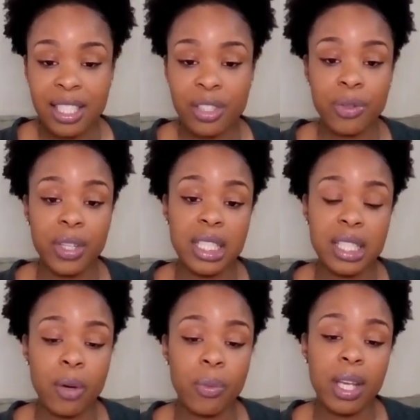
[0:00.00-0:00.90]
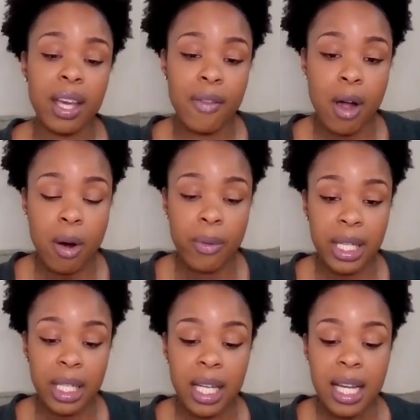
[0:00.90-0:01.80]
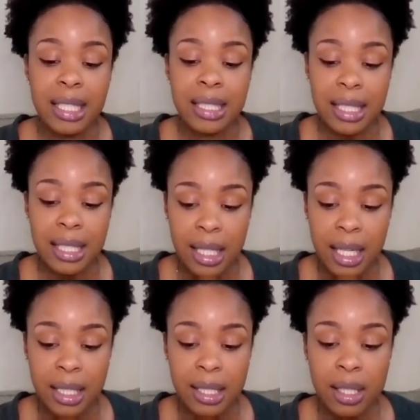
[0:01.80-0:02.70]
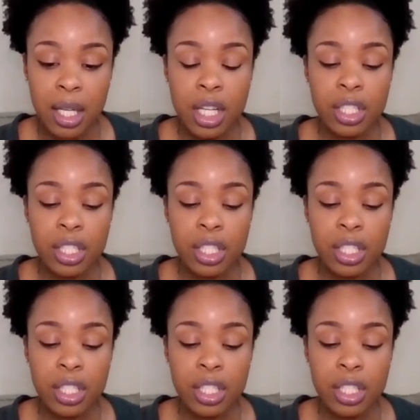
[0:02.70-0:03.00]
These are things that we have already discussed.